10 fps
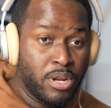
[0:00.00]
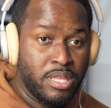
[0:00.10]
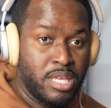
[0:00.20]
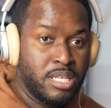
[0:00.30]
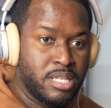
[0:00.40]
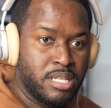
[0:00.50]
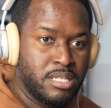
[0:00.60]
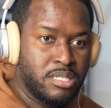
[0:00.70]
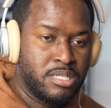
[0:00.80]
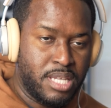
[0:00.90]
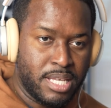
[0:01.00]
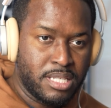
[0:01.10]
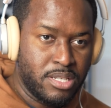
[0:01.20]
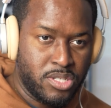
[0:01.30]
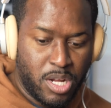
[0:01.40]
One of the things that
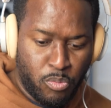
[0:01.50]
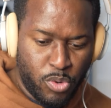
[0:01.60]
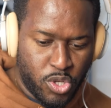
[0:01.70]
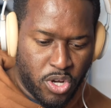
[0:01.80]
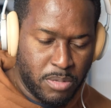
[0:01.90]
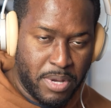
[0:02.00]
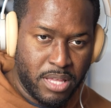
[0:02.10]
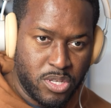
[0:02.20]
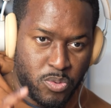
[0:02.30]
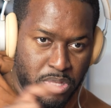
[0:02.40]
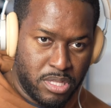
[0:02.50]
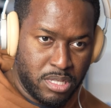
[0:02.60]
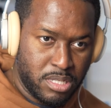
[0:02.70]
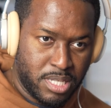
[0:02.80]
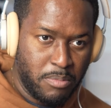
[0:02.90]
Tesla has done, we talked about this with
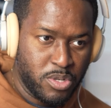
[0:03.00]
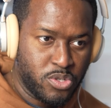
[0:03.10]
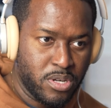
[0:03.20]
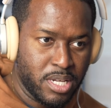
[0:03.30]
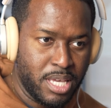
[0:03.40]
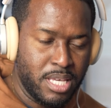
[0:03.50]
the Cybertruck,